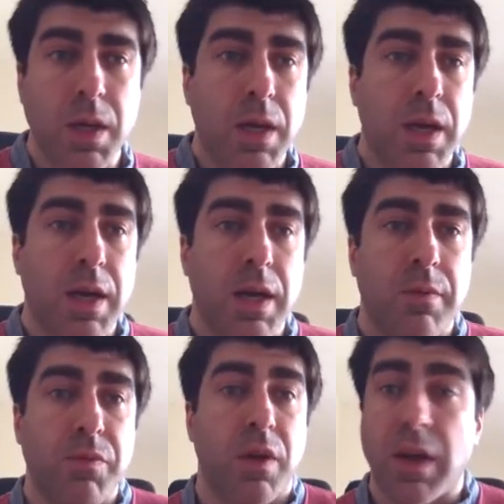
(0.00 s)

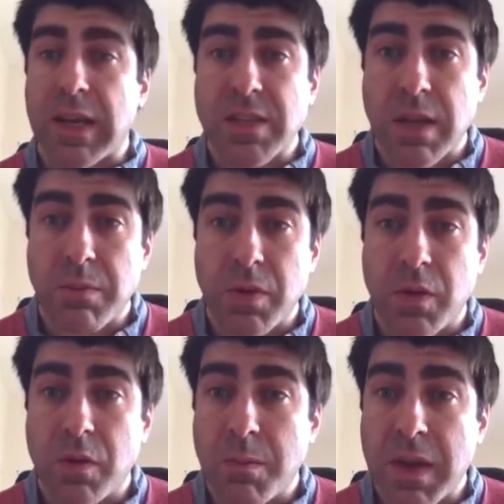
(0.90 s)
An example
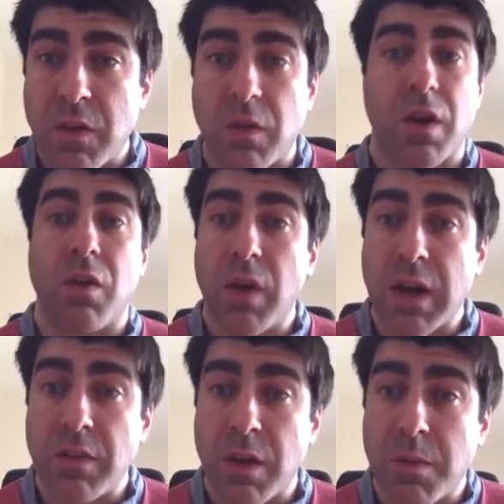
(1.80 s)
is dementia or
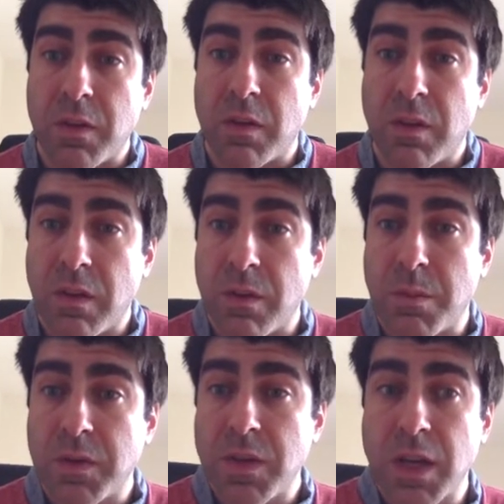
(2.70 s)
Alzheimer's disease in
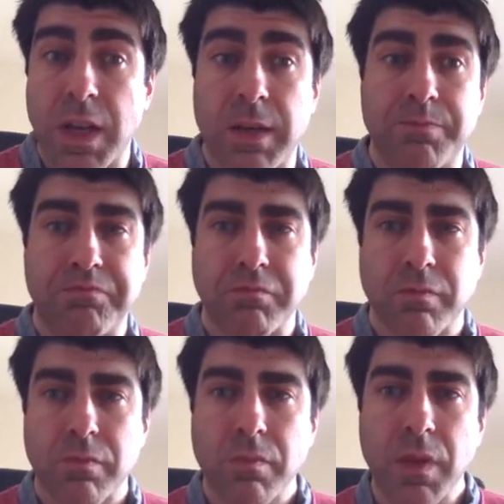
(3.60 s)
particular,
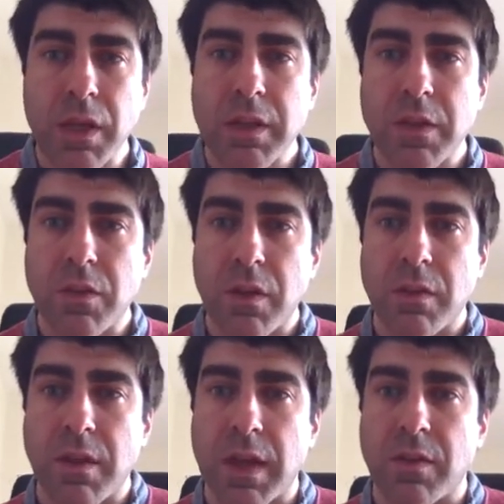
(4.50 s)
a
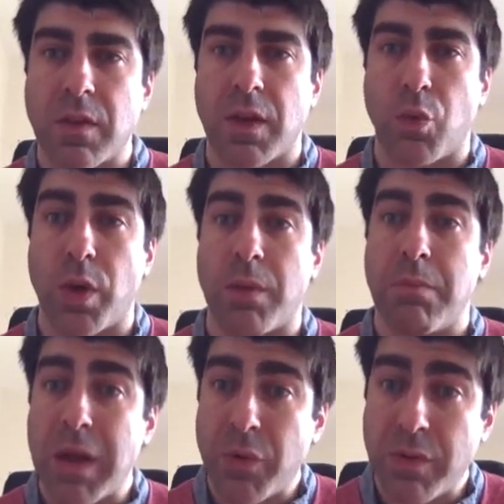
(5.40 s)
disease that we are
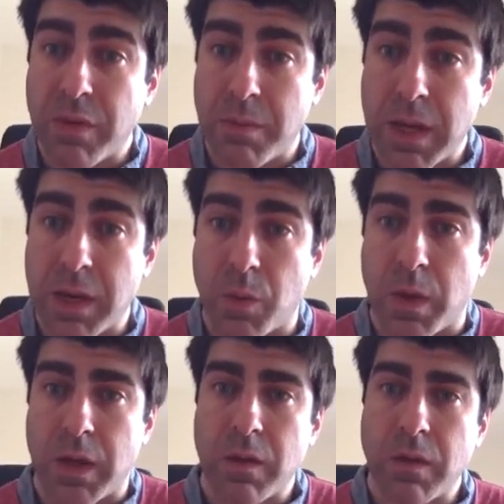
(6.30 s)
very familiar
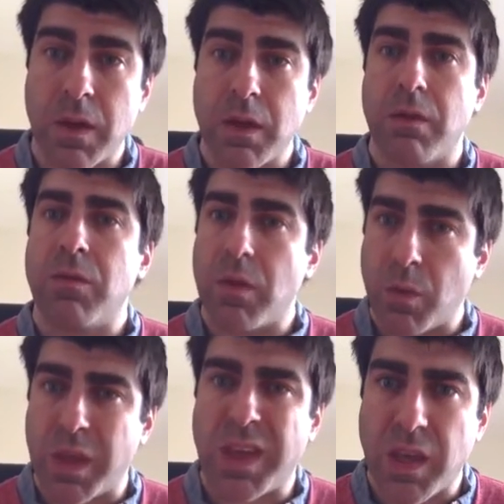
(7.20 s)
with. So
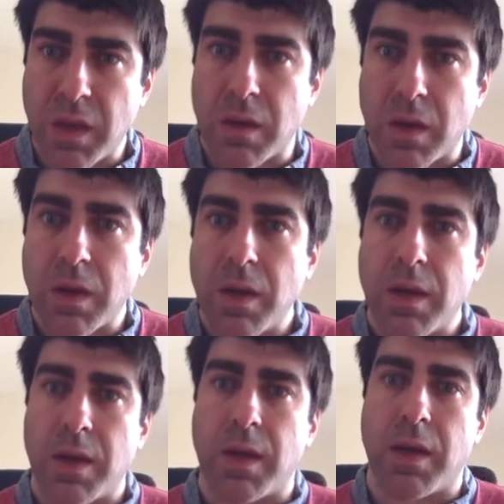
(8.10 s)
we hear,
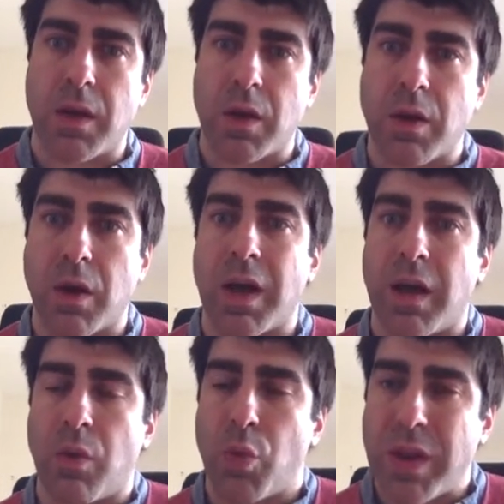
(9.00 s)

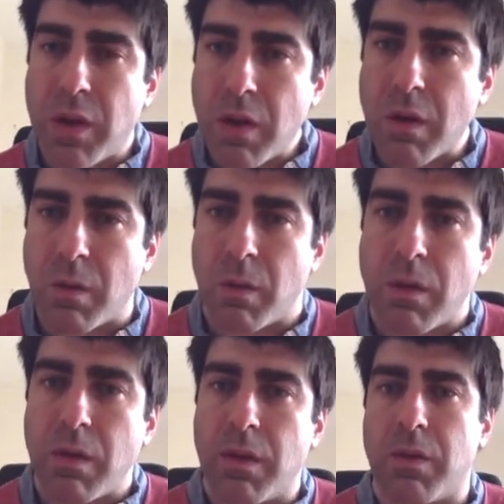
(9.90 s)
we know
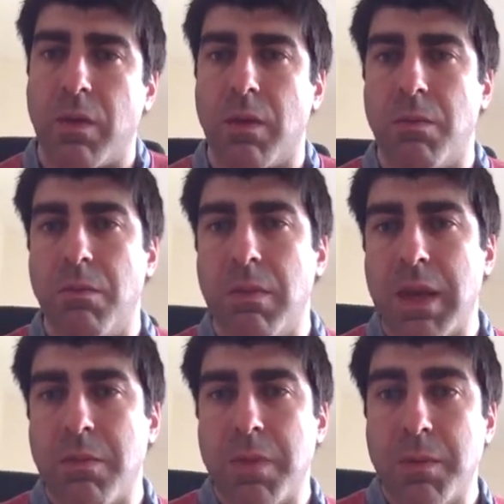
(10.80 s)
that
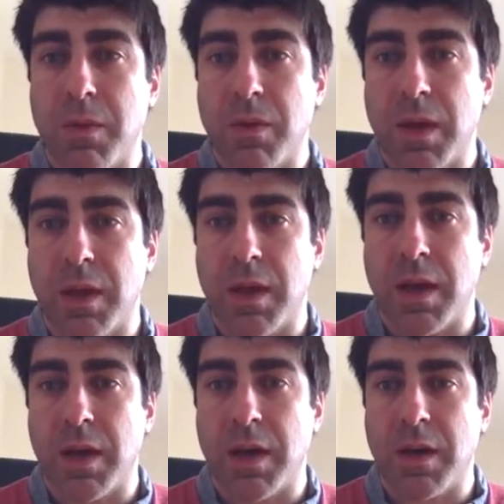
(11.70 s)
many people
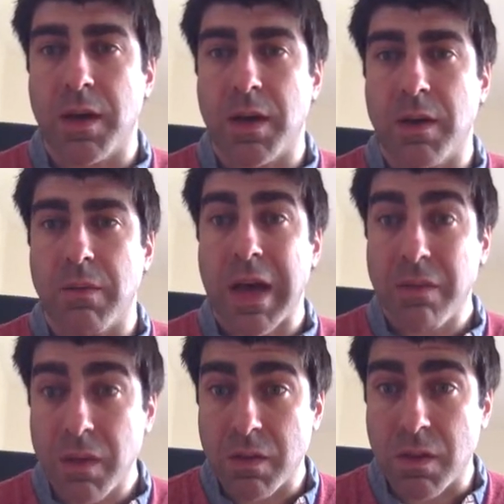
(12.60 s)
are
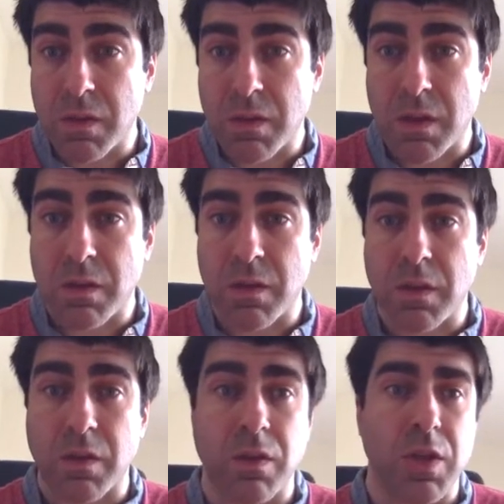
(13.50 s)
having this
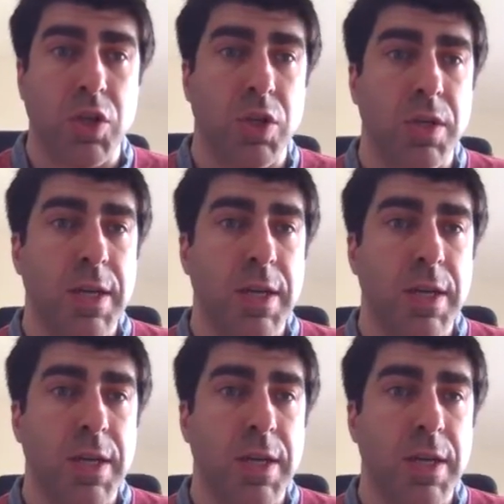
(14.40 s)
condition,